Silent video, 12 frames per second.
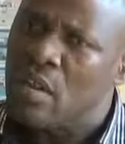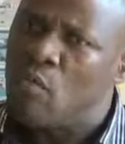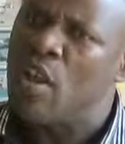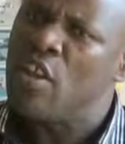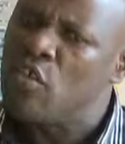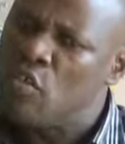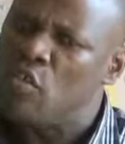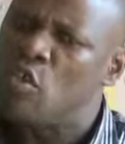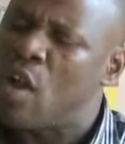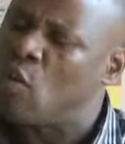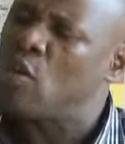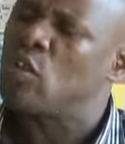When you know
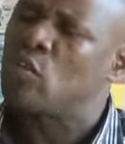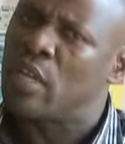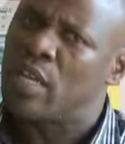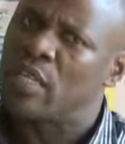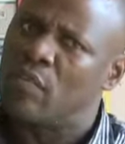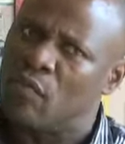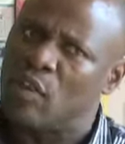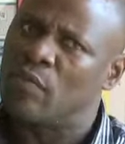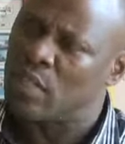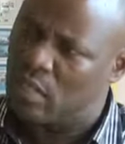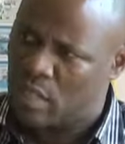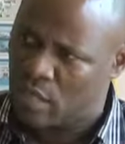you are going to get
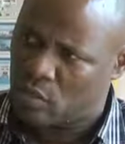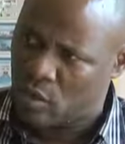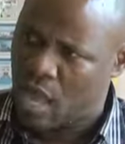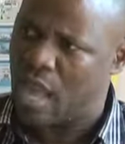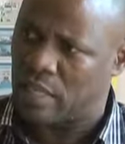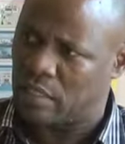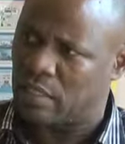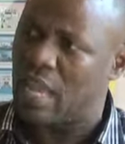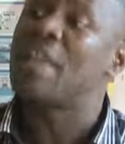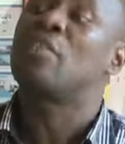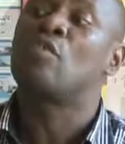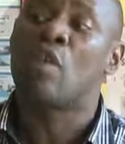involved in sexual acts
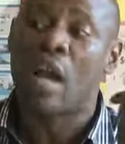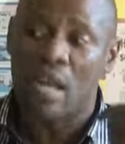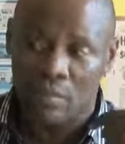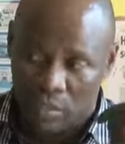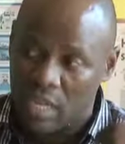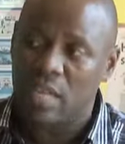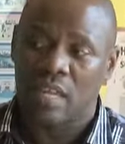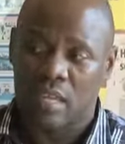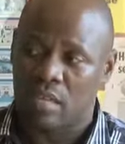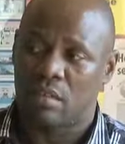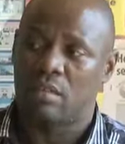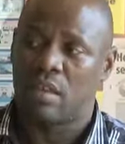and you uh, take
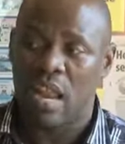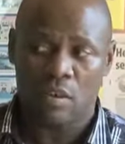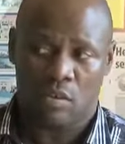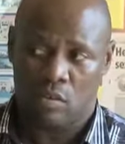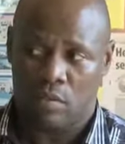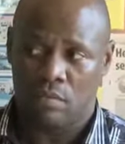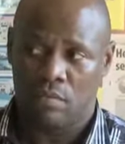alcohol,